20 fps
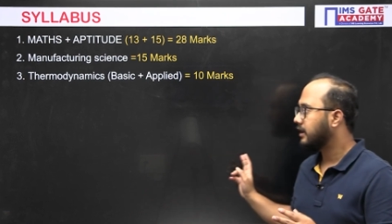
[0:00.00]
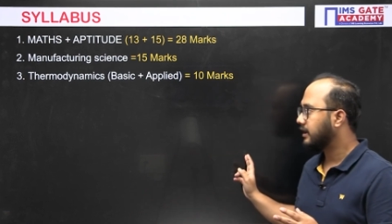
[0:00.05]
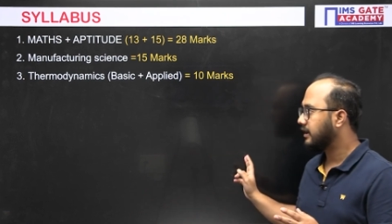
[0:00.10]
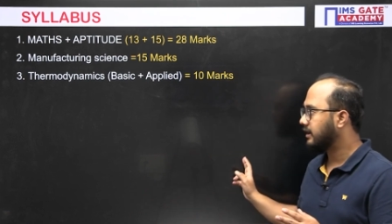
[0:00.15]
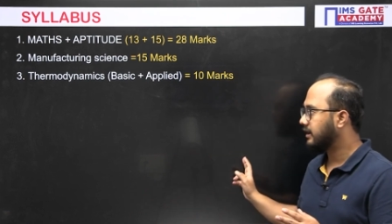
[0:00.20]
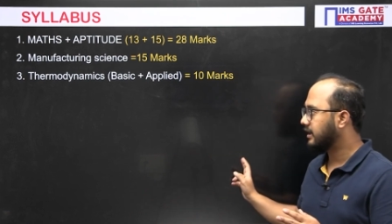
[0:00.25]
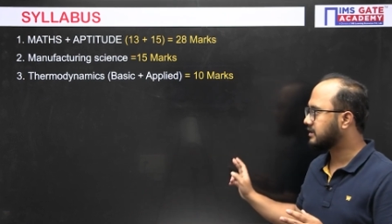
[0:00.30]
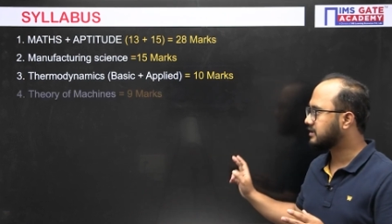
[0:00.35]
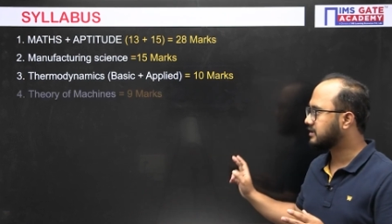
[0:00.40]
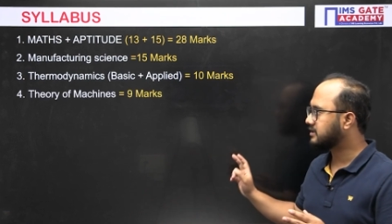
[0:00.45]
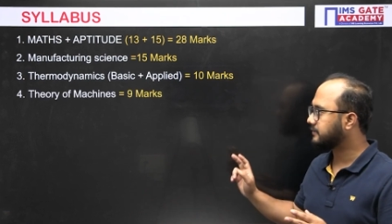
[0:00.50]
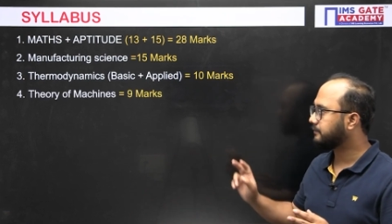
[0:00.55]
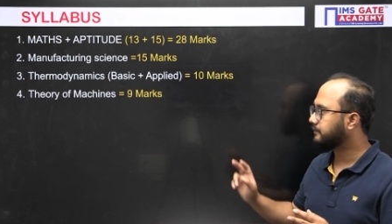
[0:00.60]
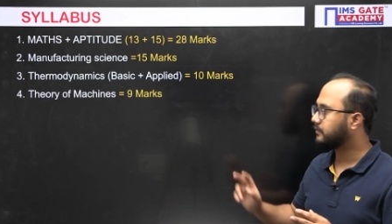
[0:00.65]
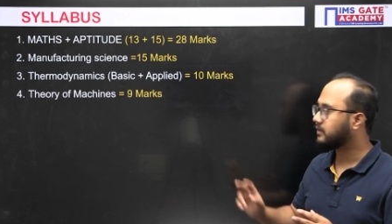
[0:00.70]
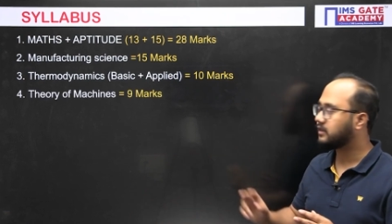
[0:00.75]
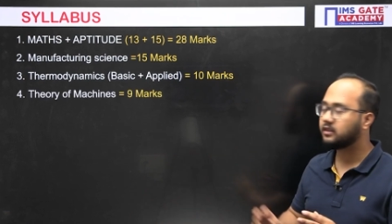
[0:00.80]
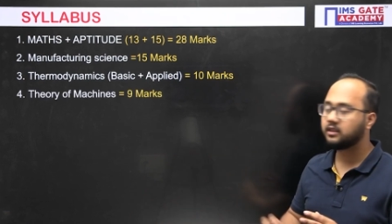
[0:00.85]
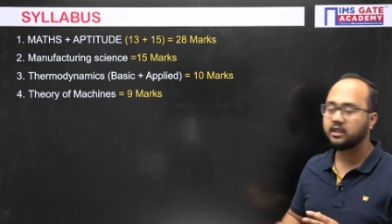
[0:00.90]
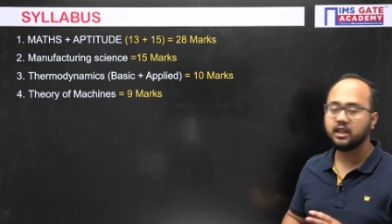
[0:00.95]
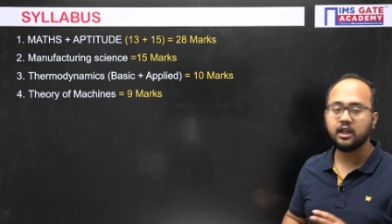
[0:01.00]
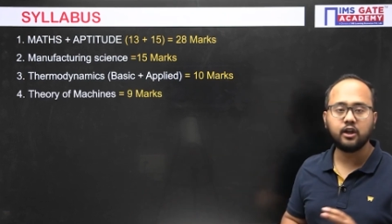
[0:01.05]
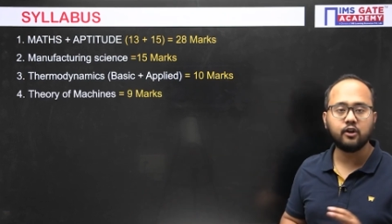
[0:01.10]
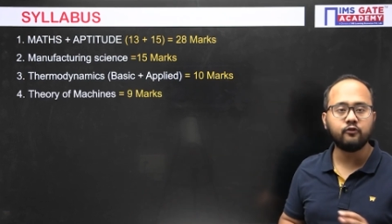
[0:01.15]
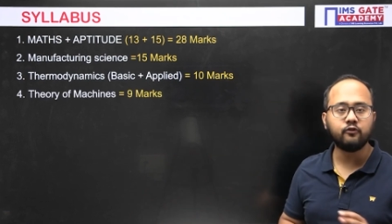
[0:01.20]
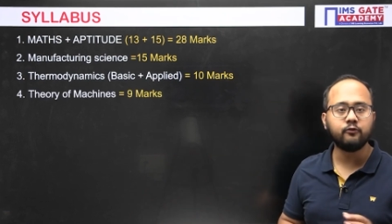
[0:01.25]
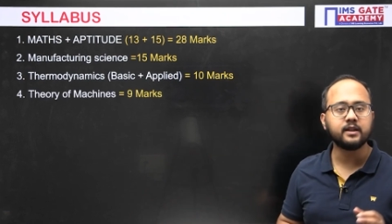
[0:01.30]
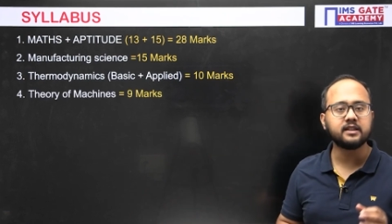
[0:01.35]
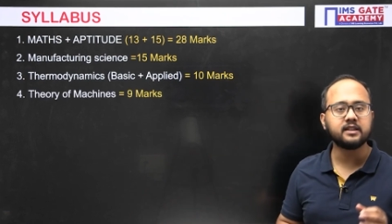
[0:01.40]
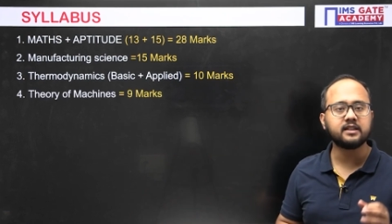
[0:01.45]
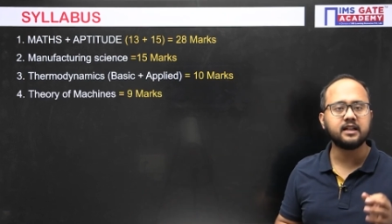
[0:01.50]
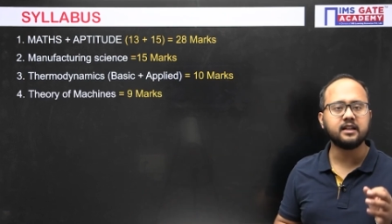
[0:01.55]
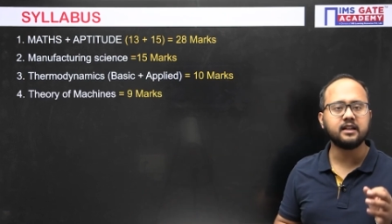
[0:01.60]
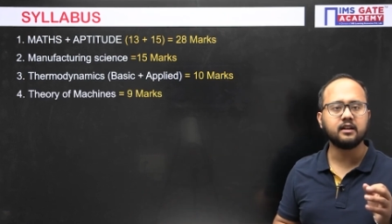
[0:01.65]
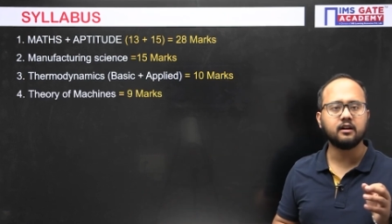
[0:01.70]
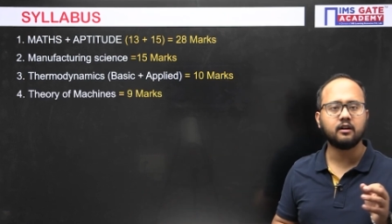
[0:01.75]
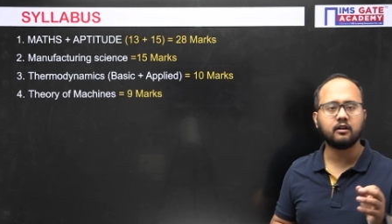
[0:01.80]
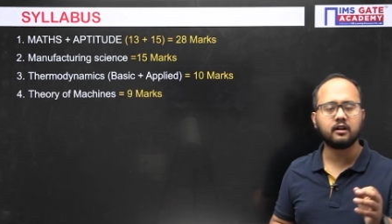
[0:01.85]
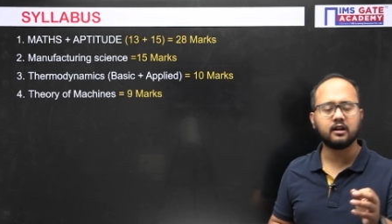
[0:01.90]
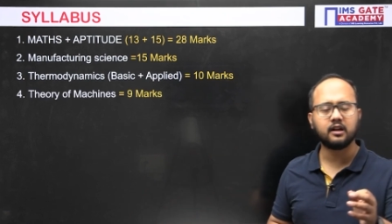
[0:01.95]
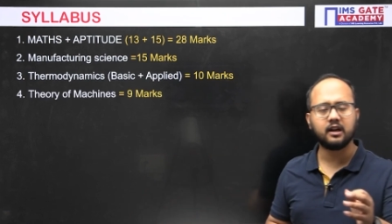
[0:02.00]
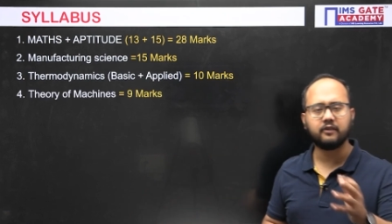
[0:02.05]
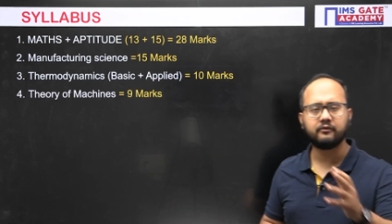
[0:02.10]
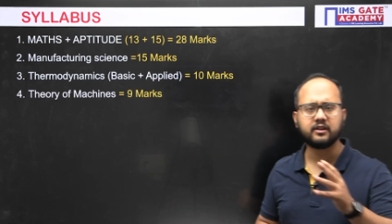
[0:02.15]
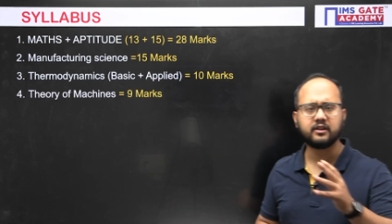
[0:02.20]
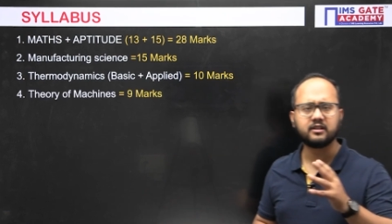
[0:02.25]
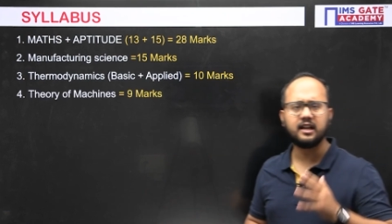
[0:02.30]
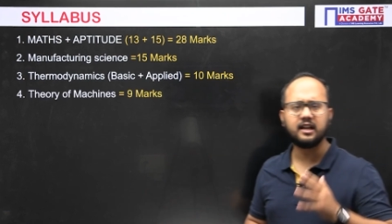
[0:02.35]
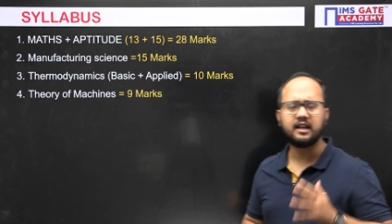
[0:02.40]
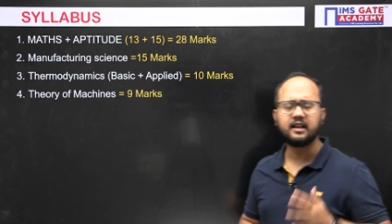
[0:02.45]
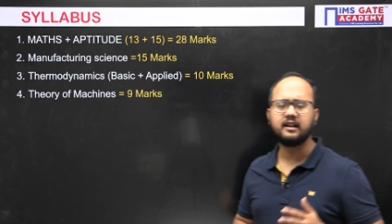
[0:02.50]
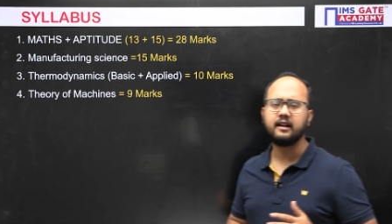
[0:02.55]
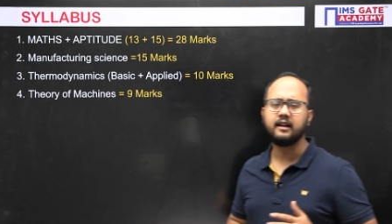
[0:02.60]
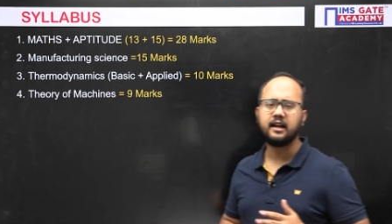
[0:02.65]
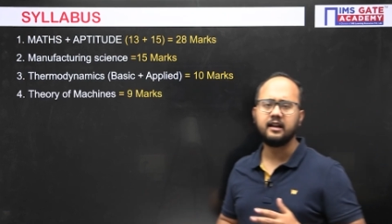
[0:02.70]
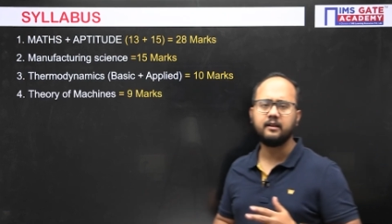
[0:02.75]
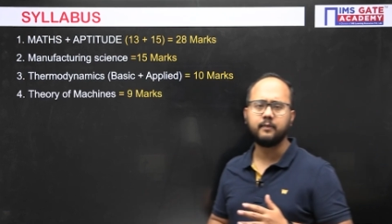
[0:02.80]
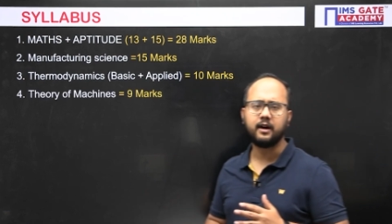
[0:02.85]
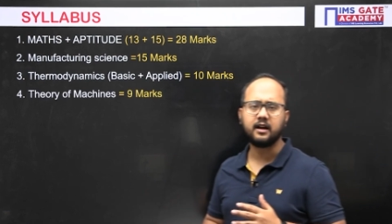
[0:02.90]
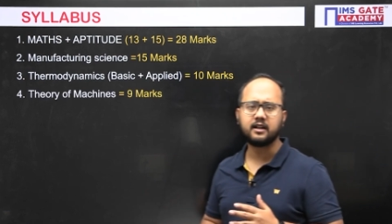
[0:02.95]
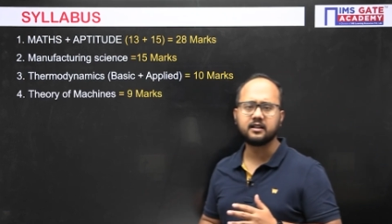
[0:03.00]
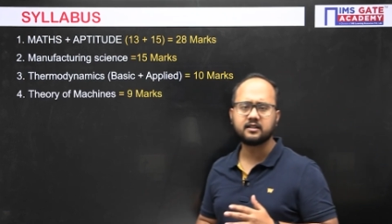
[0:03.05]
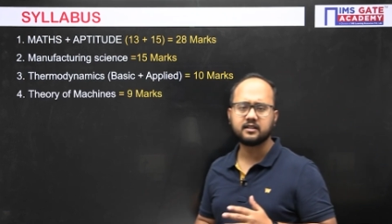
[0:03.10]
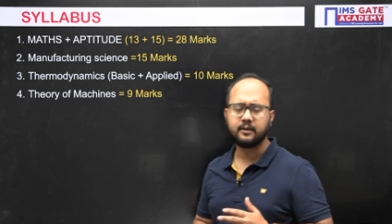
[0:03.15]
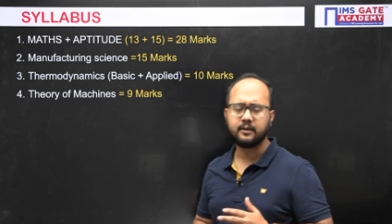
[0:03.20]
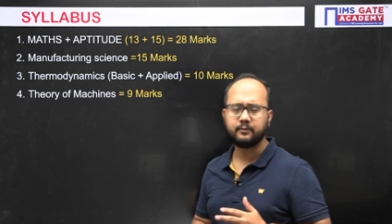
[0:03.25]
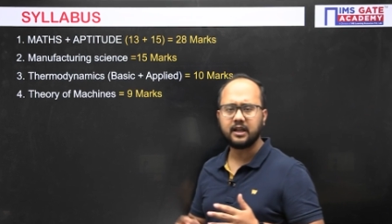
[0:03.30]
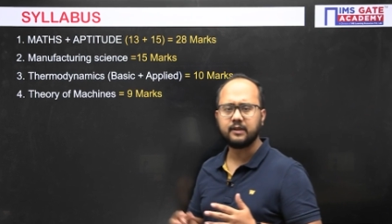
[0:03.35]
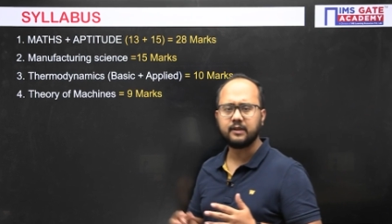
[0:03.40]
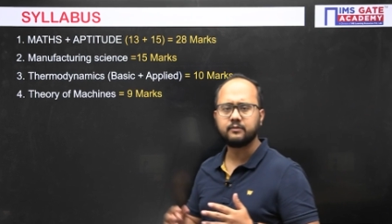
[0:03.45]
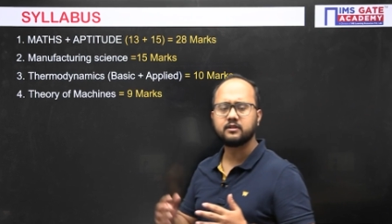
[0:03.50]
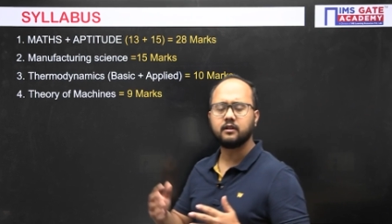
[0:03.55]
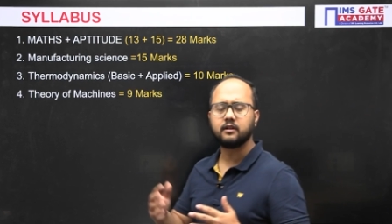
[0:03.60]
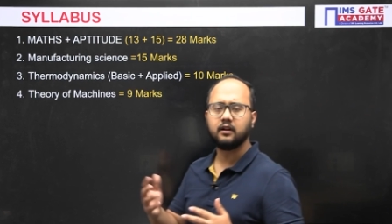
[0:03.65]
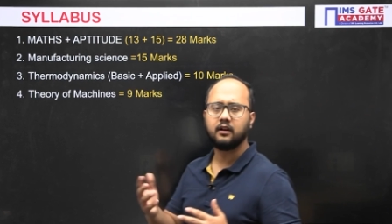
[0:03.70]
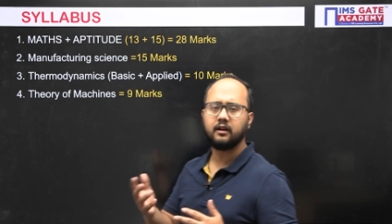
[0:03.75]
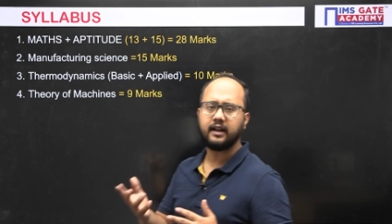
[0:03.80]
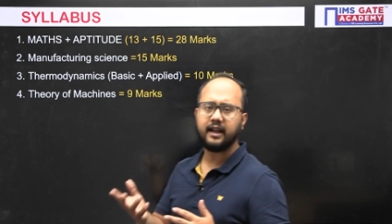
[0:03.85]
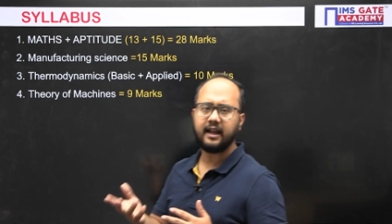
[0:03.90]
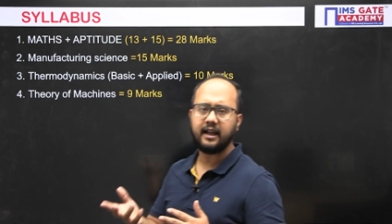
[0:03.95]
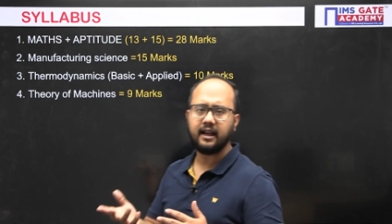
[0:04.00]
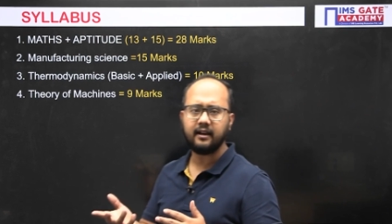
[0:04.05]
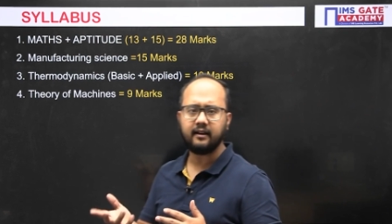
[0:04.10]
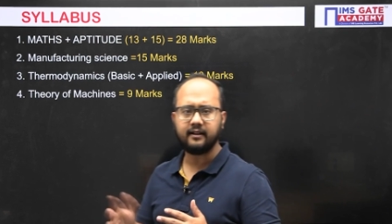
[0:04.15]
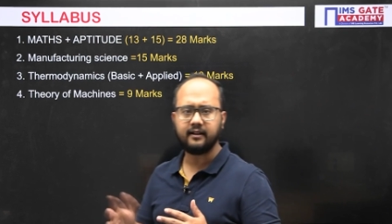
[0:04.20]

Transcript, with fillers: Next, theory of machine, on an average like nine marks, sometimes uh, eight,